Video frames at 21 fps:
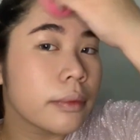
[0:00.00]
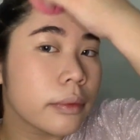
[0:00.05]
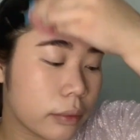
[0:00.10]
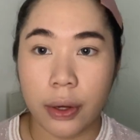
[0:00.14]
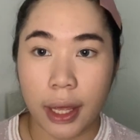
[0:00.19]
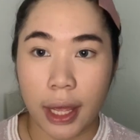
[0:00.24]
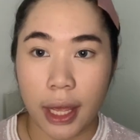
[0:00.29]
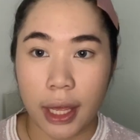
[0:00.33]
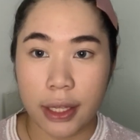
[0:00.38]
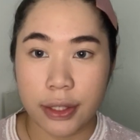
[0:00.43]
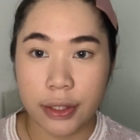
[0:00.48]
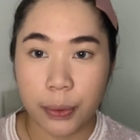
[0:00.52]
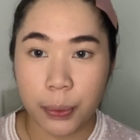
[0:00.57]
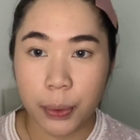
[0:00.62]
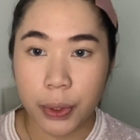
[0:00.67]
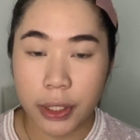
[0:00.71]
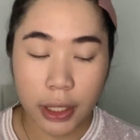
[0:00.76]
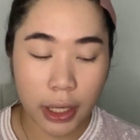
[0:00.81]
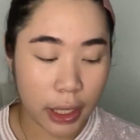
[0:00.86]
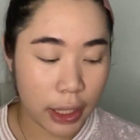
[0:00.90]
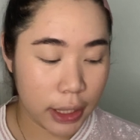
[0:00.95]
Okay, so we're
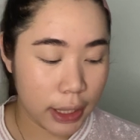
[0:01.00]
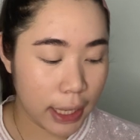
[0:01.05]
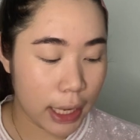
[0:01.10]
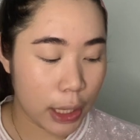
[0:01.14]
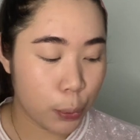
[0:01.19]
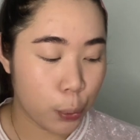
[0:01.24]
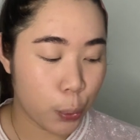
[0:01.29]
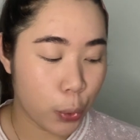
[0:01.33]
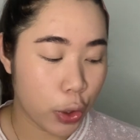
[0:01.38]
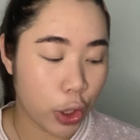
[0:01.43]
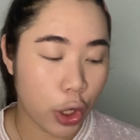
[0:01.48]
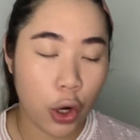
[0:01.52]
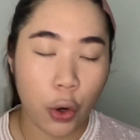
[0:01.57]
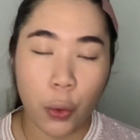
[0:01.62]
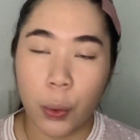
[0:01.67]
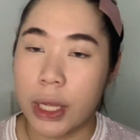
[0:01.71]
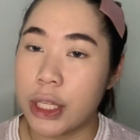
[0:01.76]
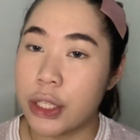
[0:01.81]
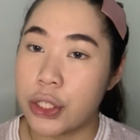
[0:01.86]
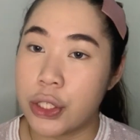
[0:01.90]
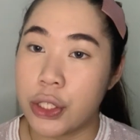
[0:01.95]
done, and we're
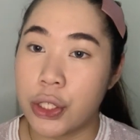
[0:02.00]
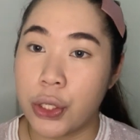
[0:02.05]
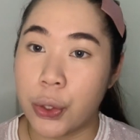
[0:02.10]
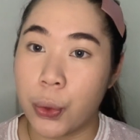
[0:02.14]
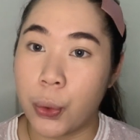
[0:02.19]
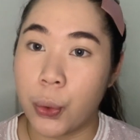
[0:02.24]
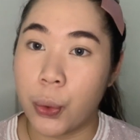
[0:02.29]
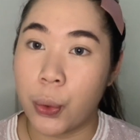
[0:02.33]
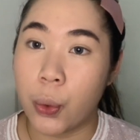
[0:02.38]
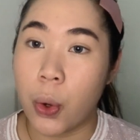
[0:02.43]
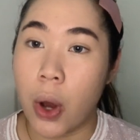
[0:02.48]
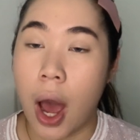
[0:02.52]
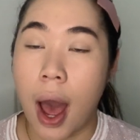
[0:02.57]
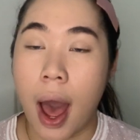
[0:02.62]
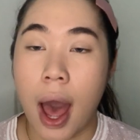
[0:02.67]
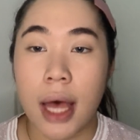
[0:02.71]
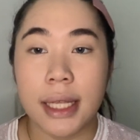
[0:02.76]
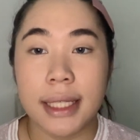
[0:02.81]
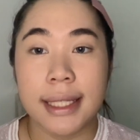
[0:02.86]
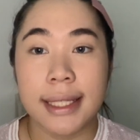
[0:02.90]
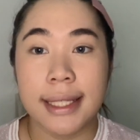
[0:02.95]
going to
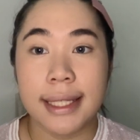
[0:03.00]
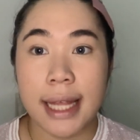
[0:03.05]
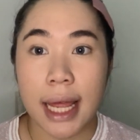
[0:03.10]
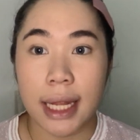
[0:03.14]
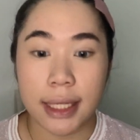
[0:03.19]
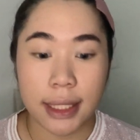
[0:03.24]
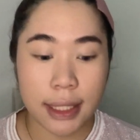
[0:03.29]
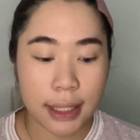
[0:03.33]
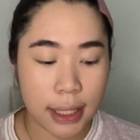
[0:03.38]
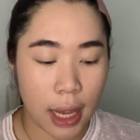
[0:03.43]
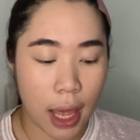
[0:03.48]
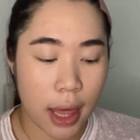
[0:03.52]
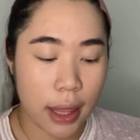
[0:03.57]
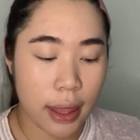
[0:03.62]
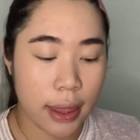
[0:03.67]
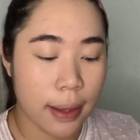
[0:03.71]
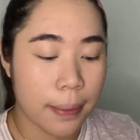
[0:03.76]
set the